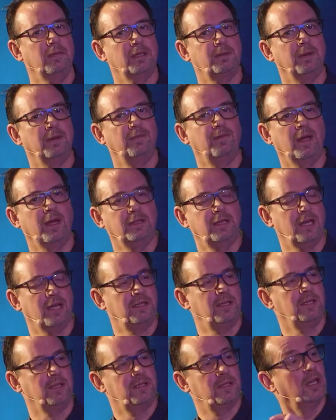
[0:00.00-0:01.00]
must be
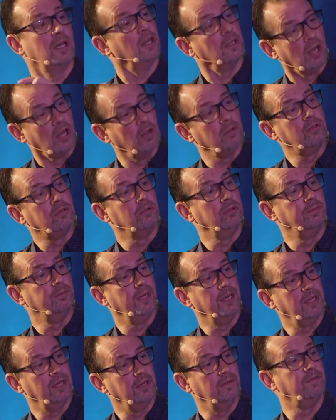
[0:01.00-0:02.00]
fantastic to see a local
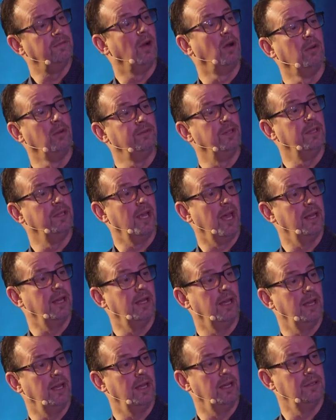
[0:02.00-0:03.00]
being involved in that
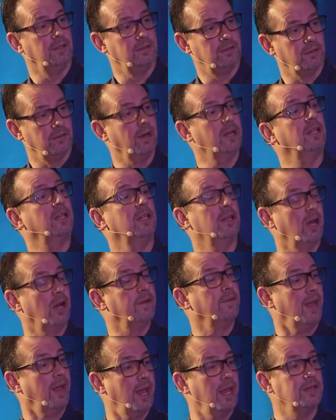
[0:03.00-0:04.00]
and directly kind
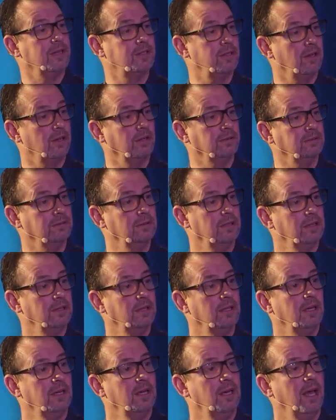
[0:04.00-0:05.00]
of hands-on.
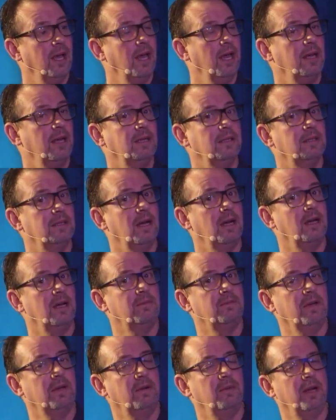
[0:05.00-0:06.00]

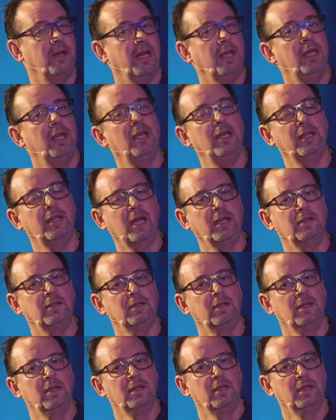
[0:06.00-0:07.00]
When I hear that,
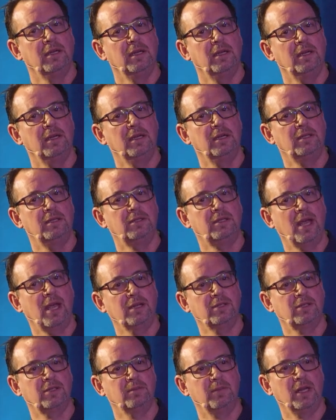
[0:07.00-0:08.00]
it
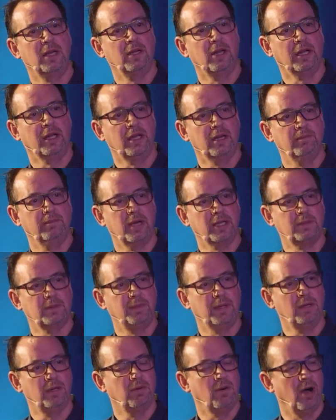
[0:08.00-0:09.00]
sounds to me like it must
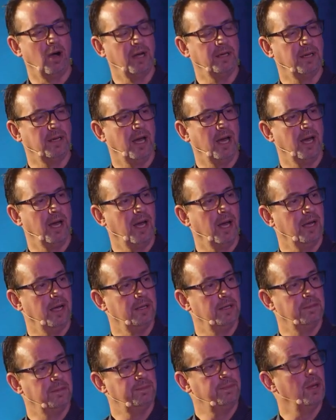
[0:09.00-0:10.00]
be quite
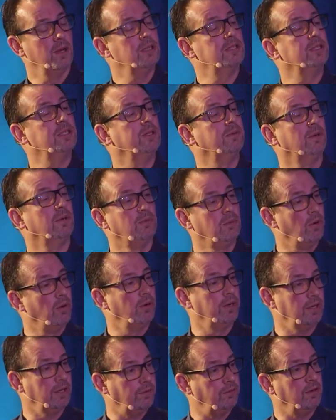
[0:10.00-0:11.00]
personally
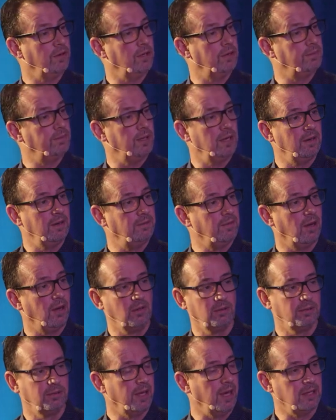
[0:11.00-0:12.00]
rewarding for you to be
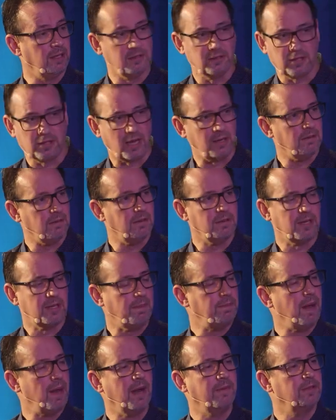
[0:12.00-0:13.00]
involved in that. Is
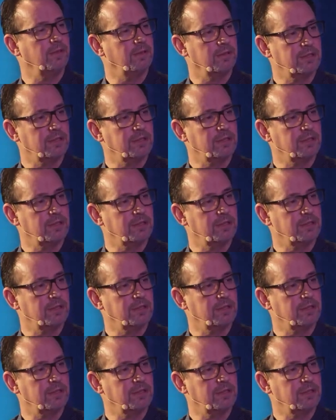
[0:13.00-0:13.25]
that part of your